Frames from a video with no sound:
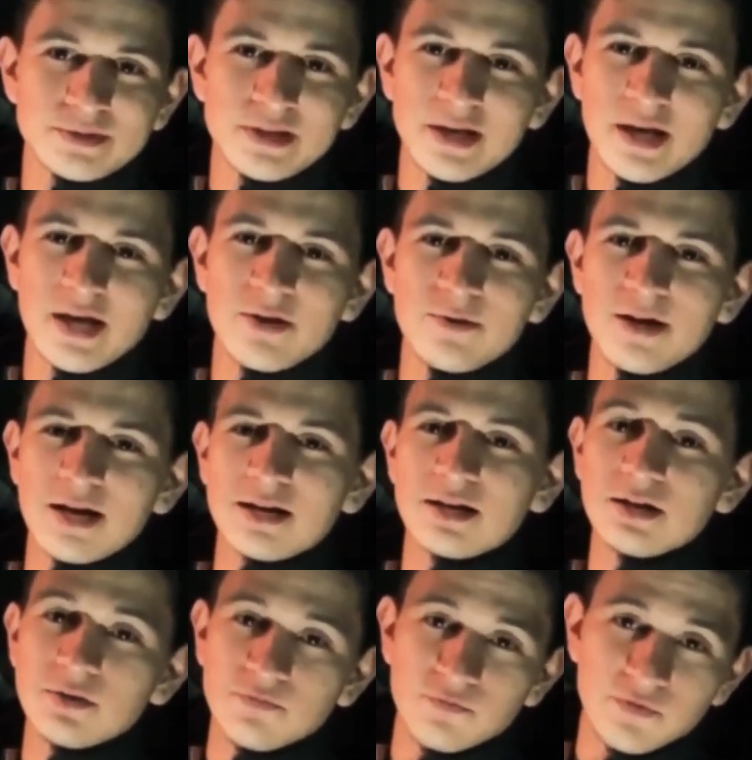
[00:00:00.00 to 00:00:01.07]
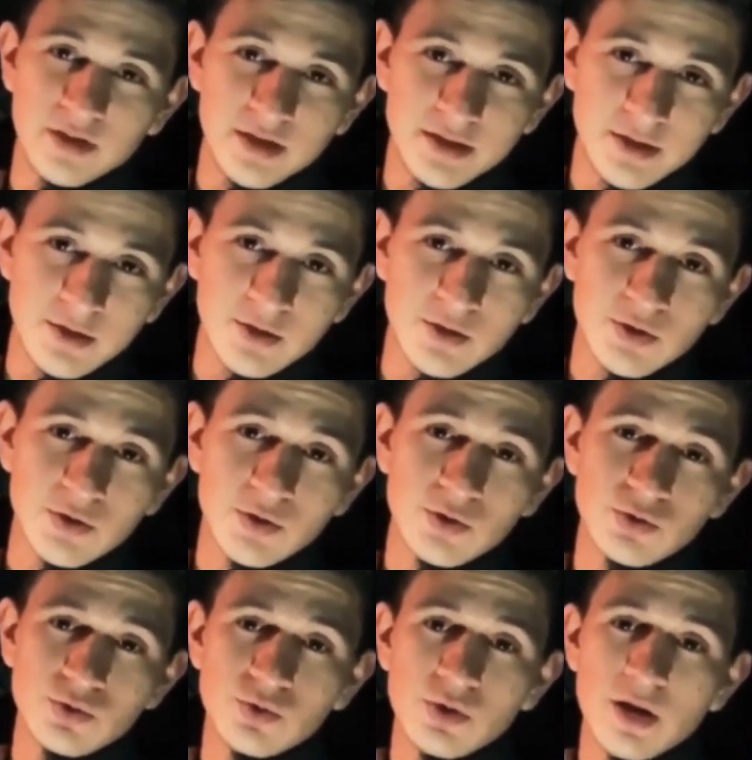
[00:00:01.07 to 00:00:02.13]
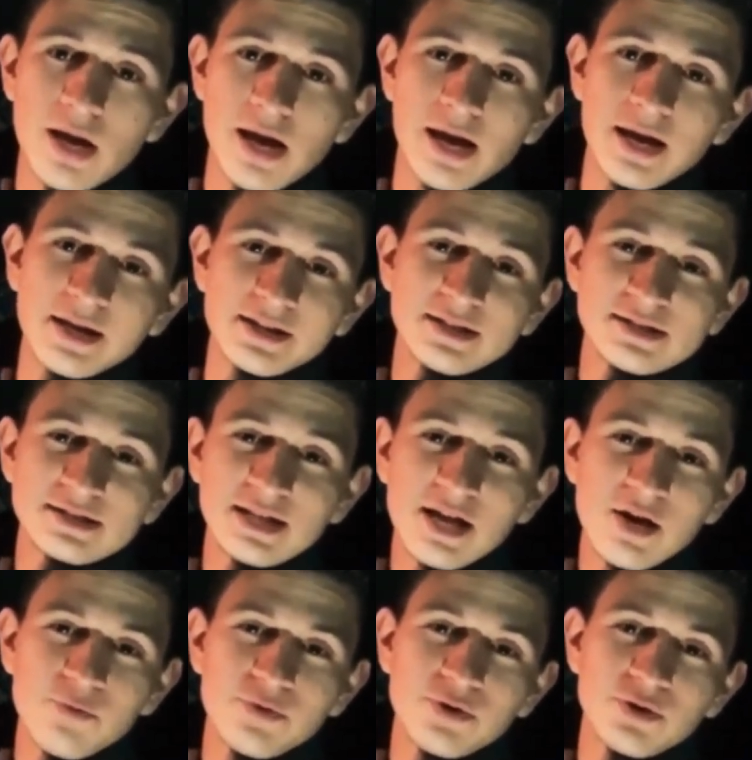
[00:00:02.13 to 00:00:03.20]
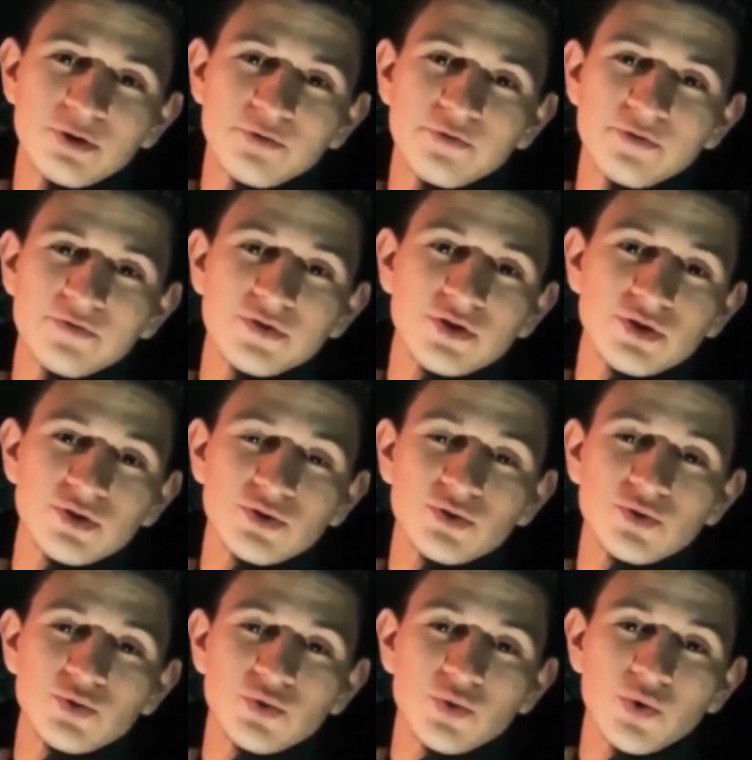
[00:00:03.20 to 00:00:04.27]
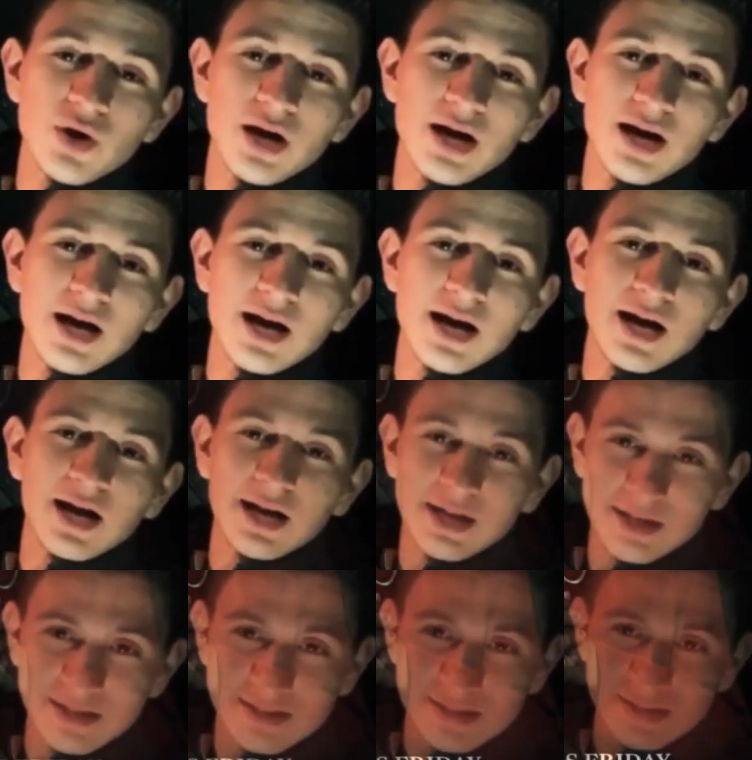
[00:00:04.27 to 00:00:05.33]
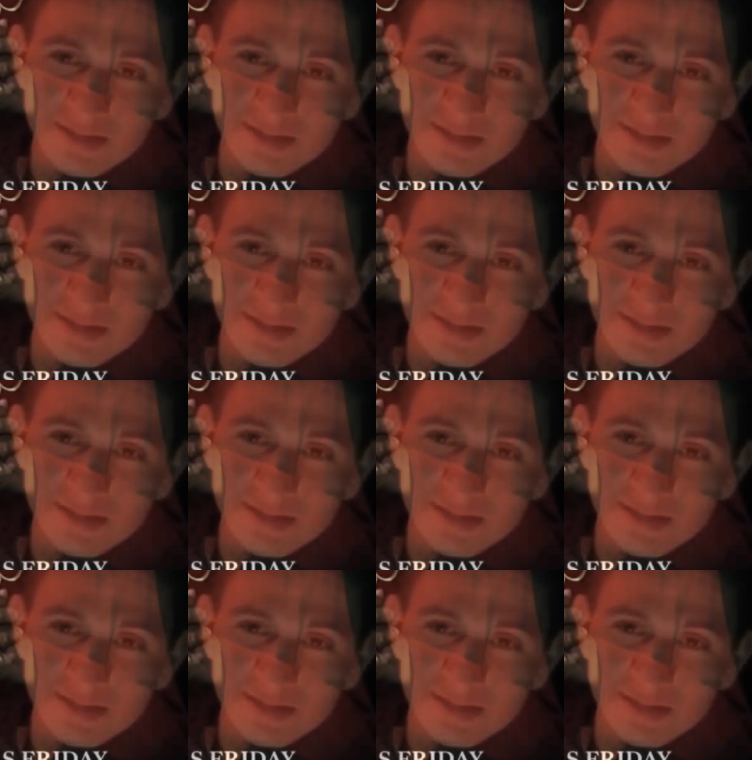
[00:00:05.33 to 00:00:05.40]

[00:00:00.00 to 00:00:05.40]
Today we got another video, and this time we're gonna review Us.